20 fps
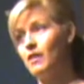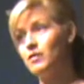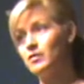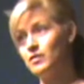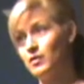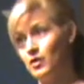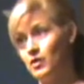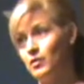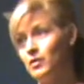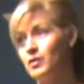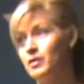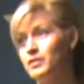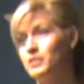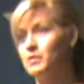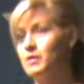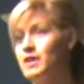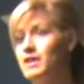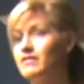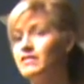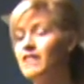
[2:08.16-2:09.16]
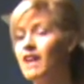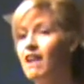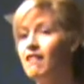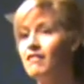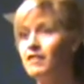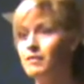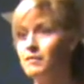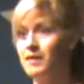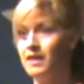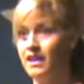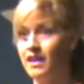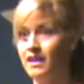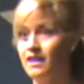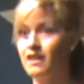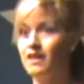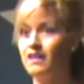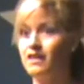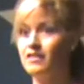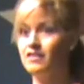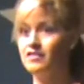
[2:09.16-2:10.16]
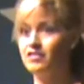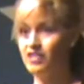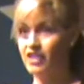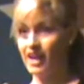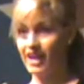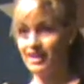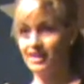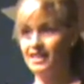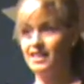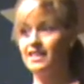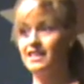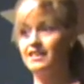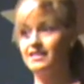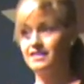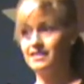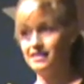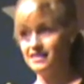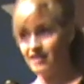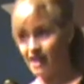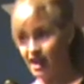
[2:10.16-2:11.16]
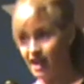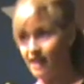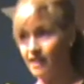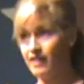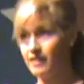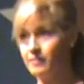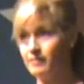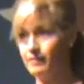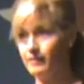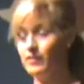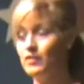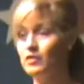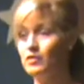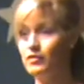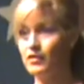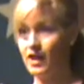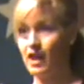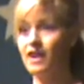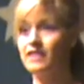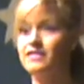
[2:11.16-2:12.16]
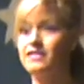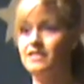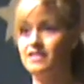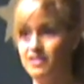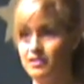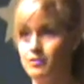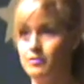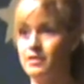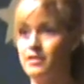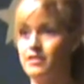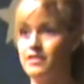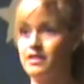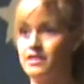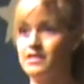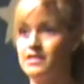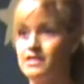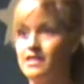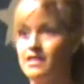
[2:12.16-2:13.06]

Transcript: was our Lord's way of telling me, Jackie, it's time. You've got to deal with this.